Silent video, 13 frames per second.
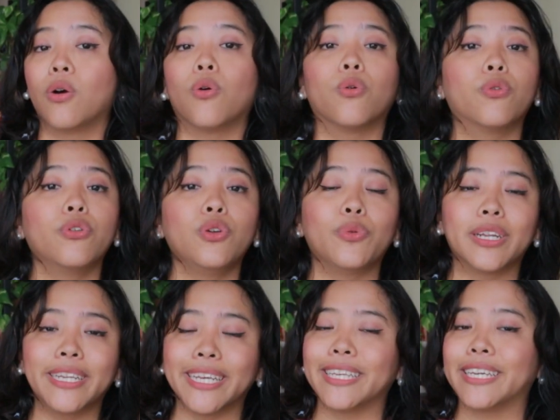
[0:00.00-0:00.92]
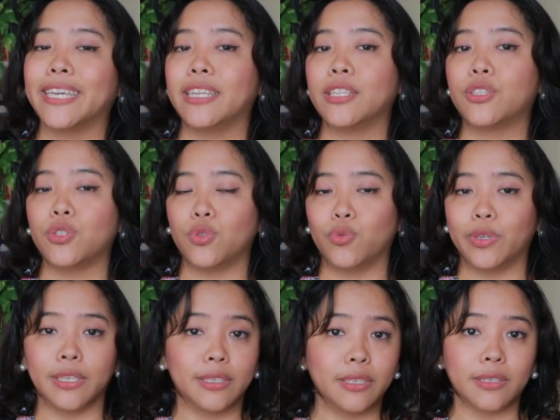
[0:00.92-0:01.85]
or you want to delegate it to
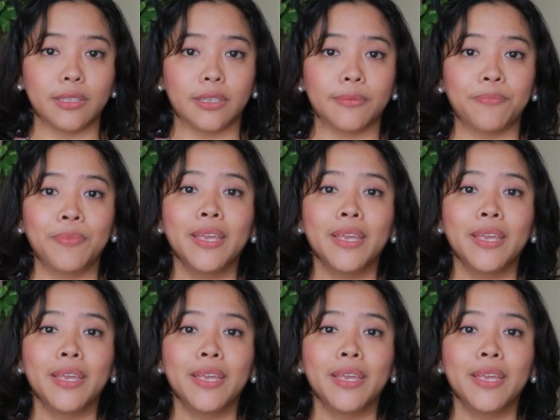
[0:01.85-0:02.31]
an assistant.